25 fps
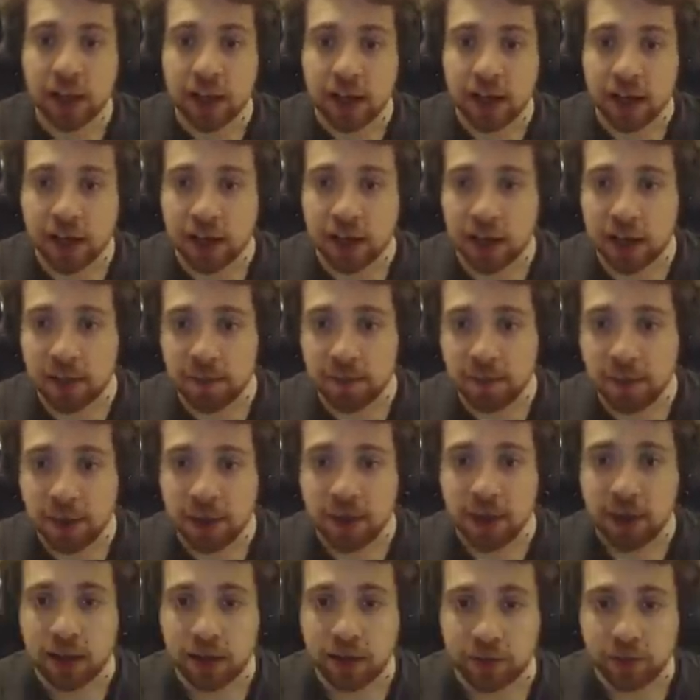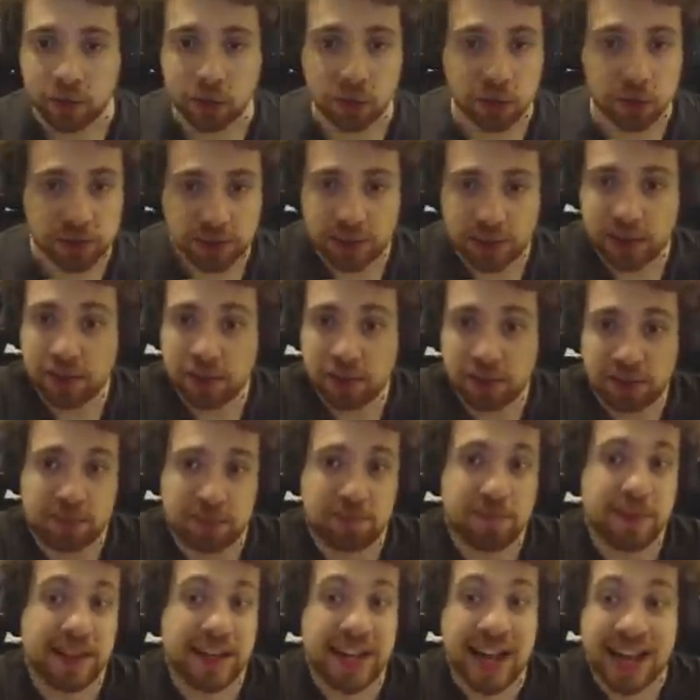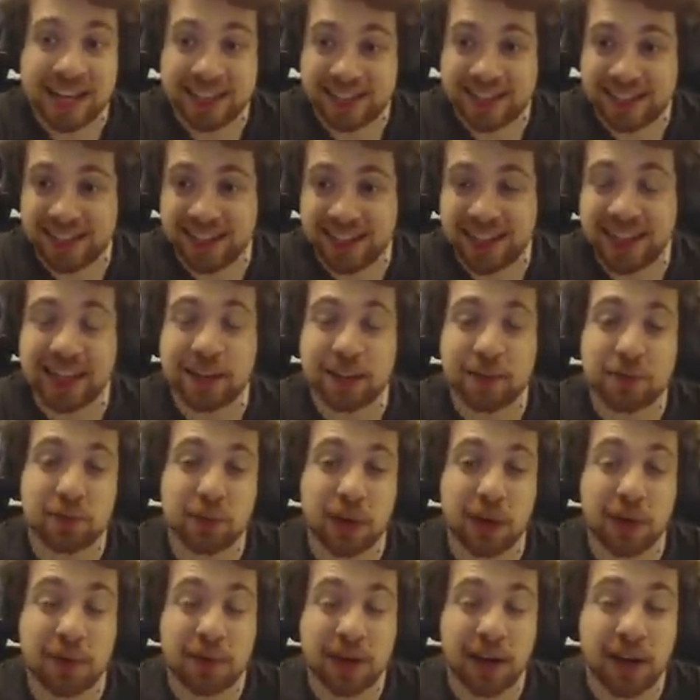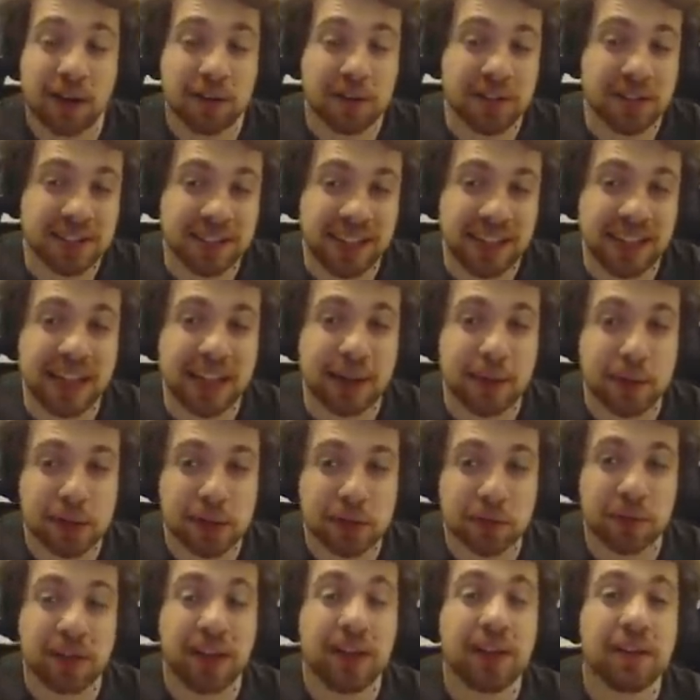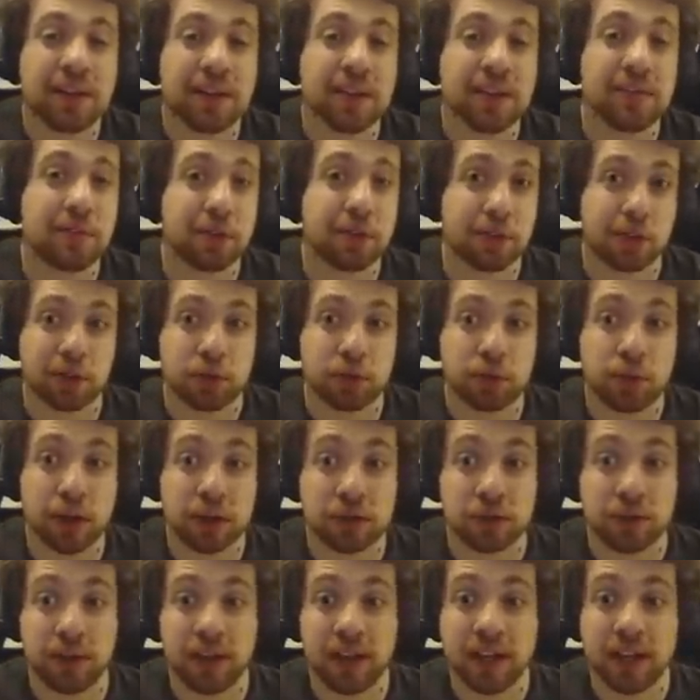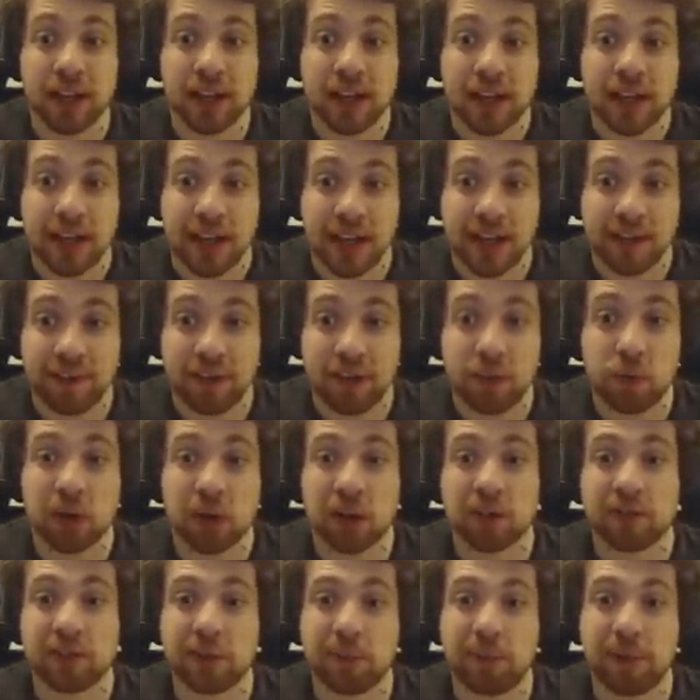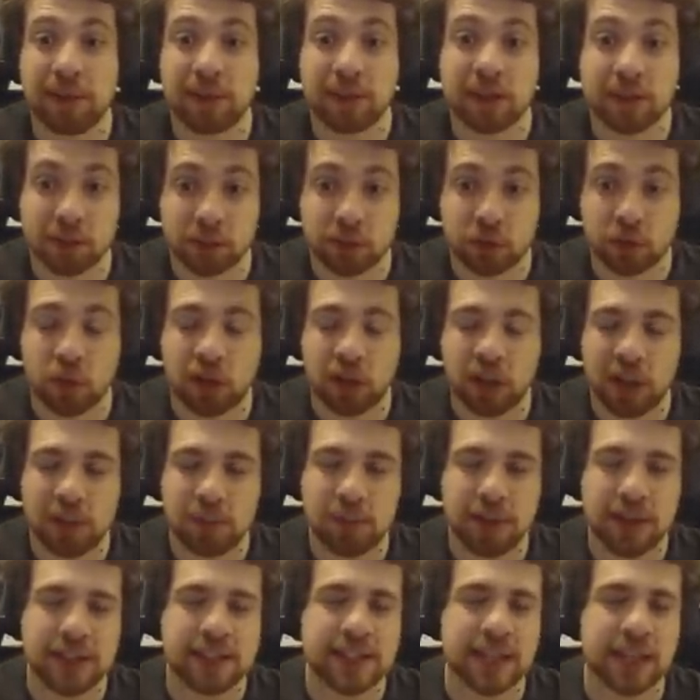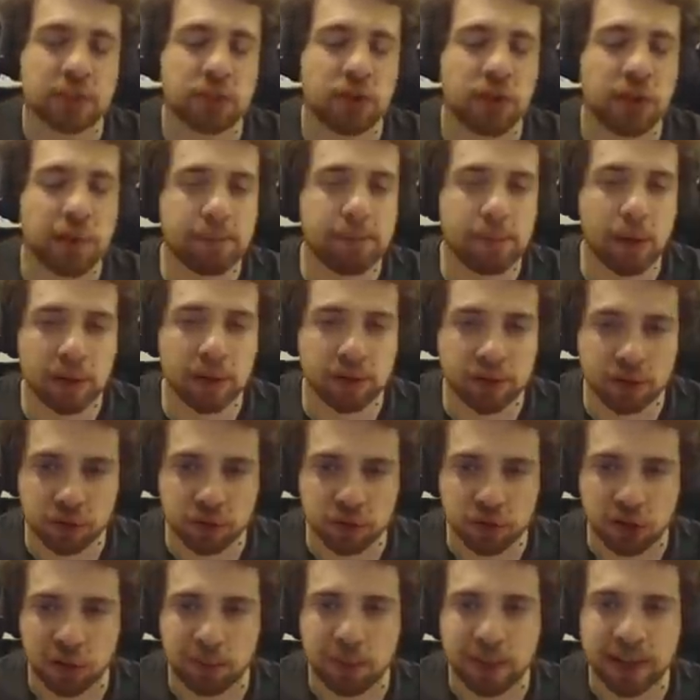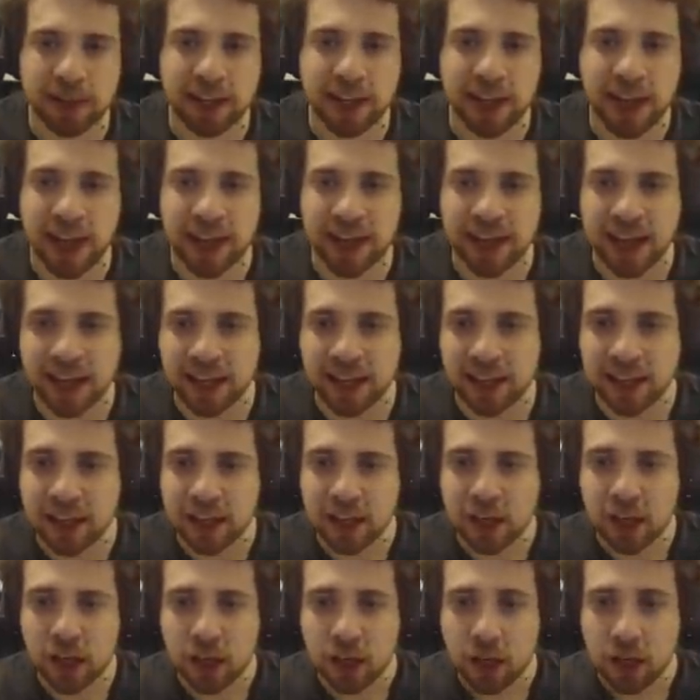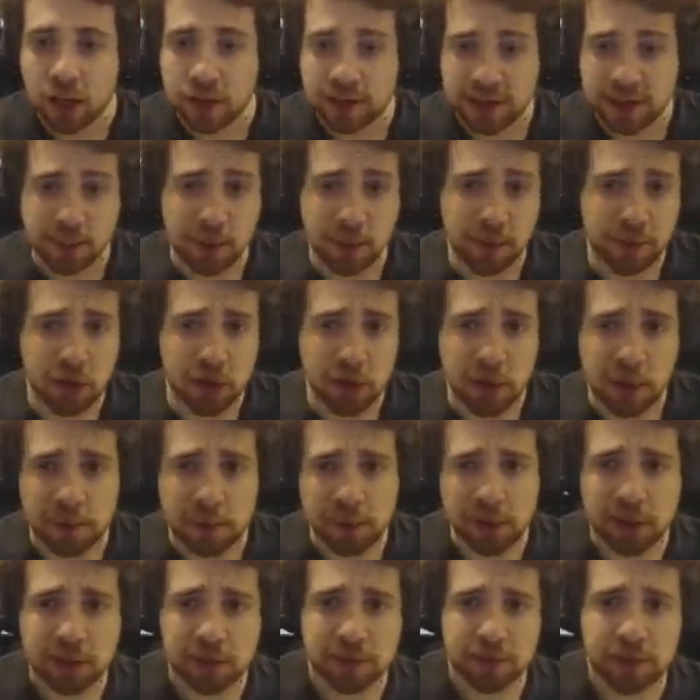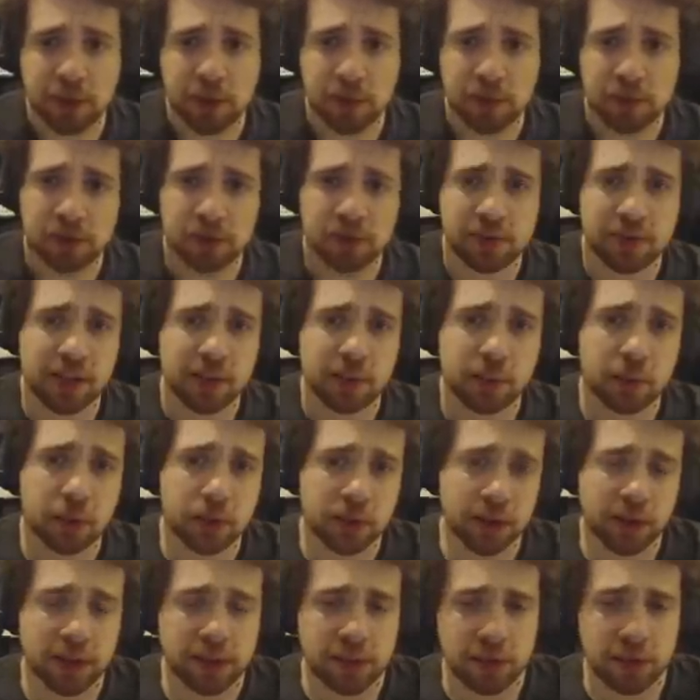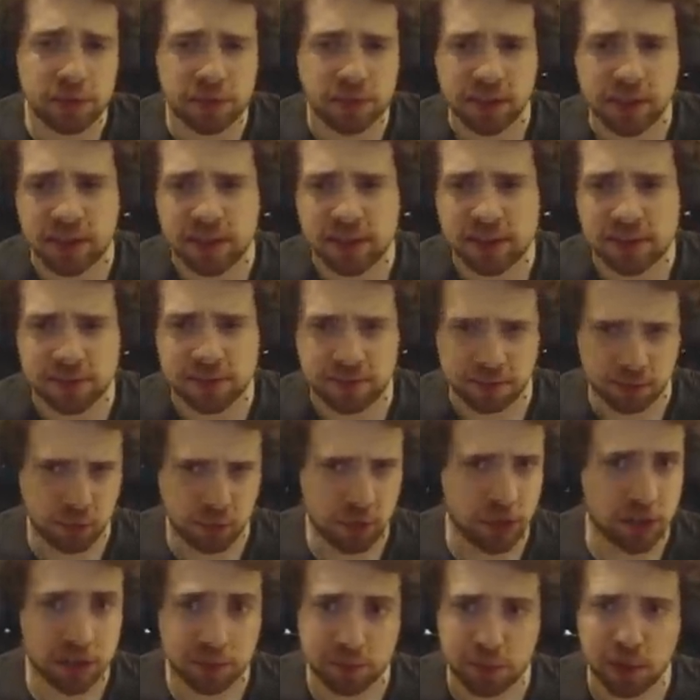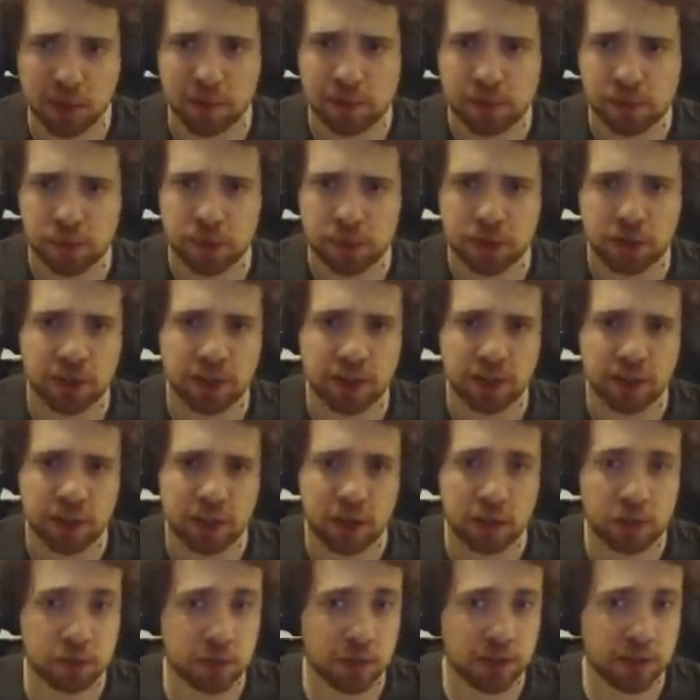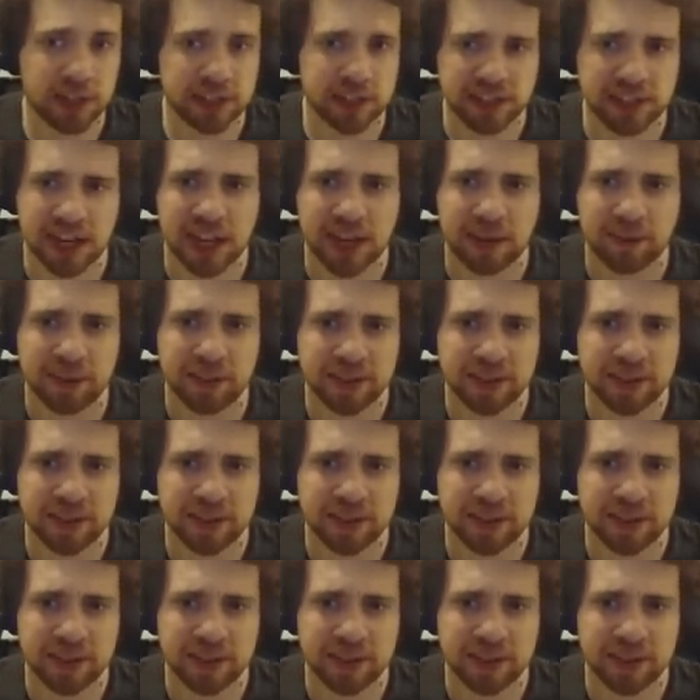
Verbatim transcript: Of course, he looks menacing, and honestly, I was really looking forward to actually having one of the players control him. He's actually a boss controlled by the AI. Some of you might be confused. You see the Warden is using these weird moves, which he usually doesn't have.